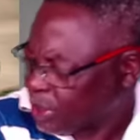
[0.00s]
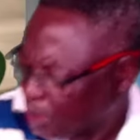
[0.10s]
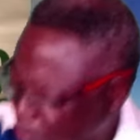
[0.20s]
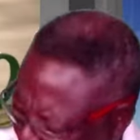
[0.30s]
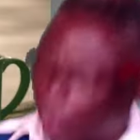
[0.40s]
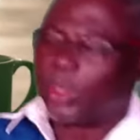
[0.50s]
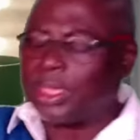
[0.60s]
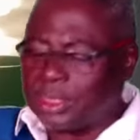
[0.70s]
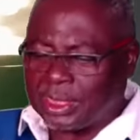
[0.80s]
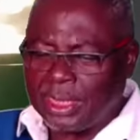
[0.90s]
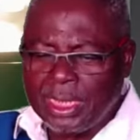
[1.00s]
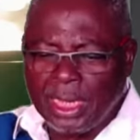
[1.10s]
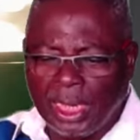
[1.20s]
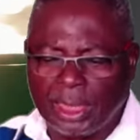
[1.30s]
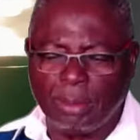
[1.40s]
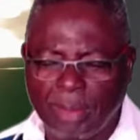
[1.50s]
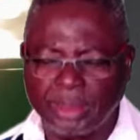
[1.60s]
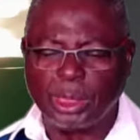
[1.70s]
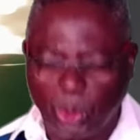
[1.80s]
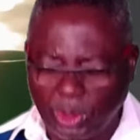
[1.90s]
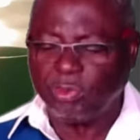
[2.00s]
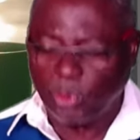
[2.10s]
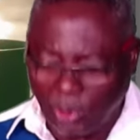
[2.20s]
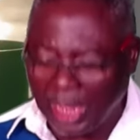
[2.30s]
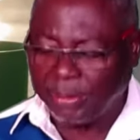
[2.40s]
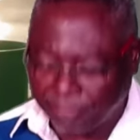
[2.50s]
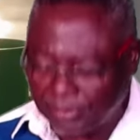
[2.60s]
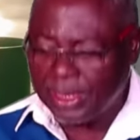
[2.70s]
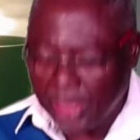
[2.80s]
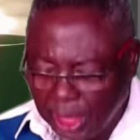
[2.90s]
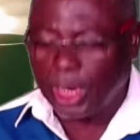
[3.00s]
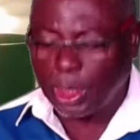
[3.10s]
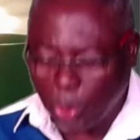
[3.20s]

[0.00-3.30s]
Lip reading: rebuke it, and command it to live your life. The